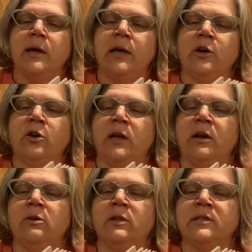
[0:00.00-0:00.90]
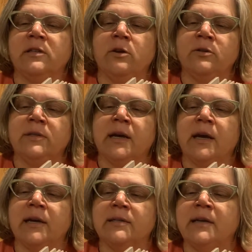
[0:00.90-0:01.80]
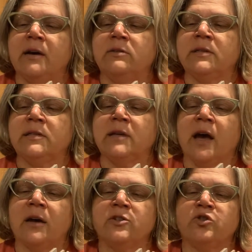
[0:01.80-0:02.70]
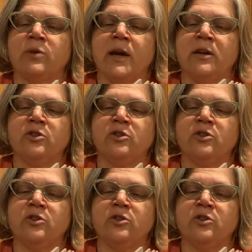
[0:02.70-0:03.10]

He could hear the slow sucking sounds as Gox drained